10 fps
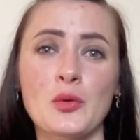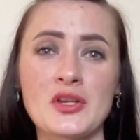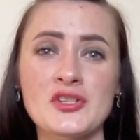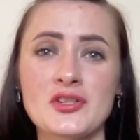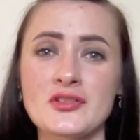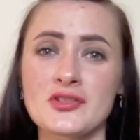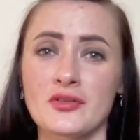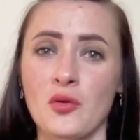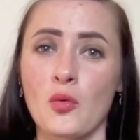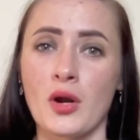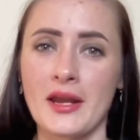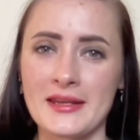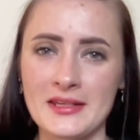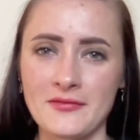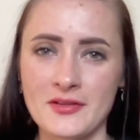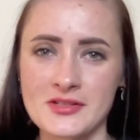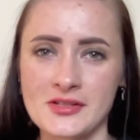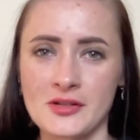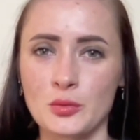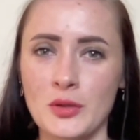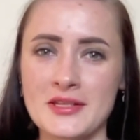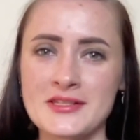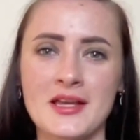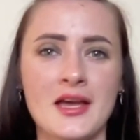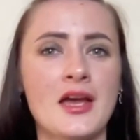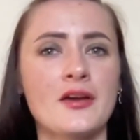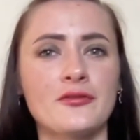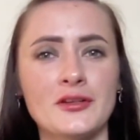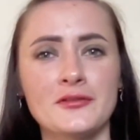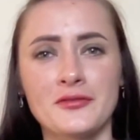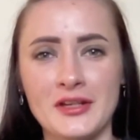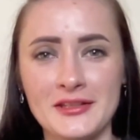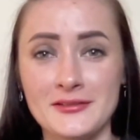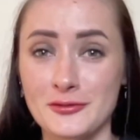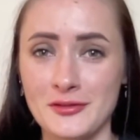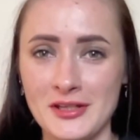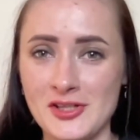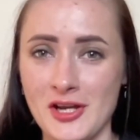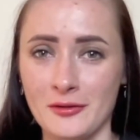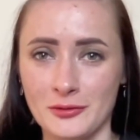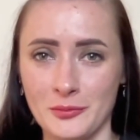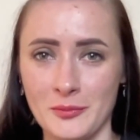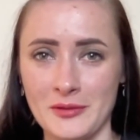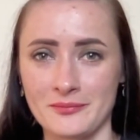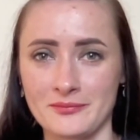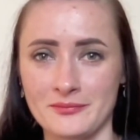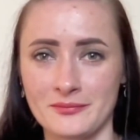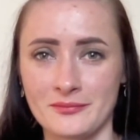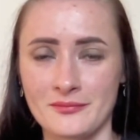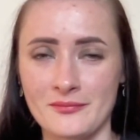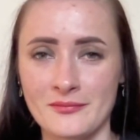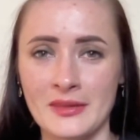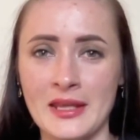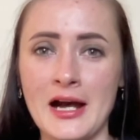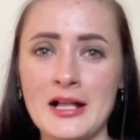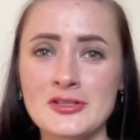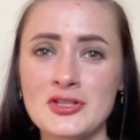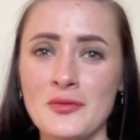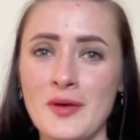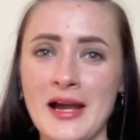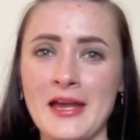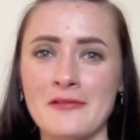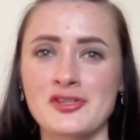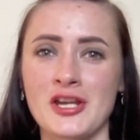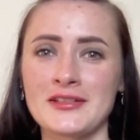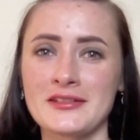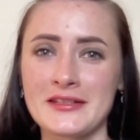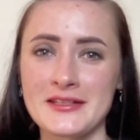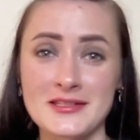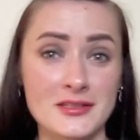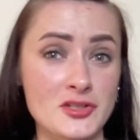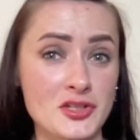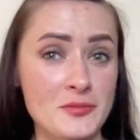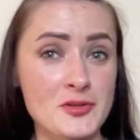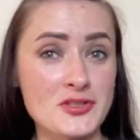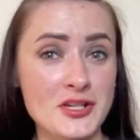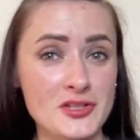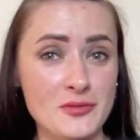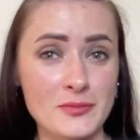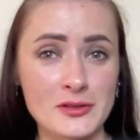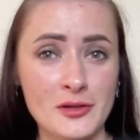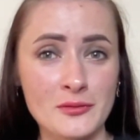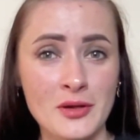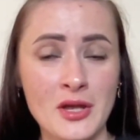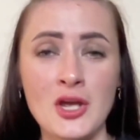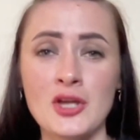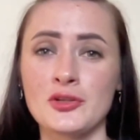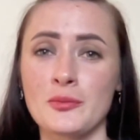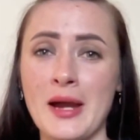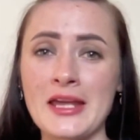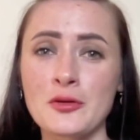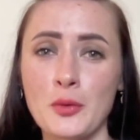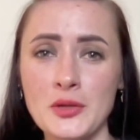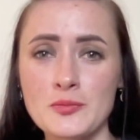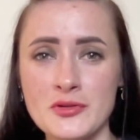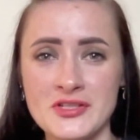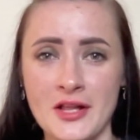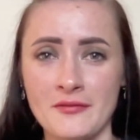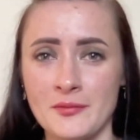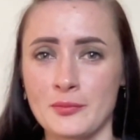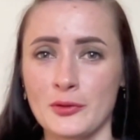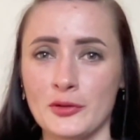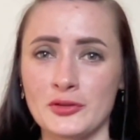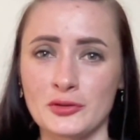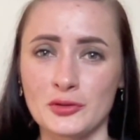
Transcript: questions or require any further advice, feel free to reach out to me. Also, I have shared the links in description section below to my QuickBooks Self-Employed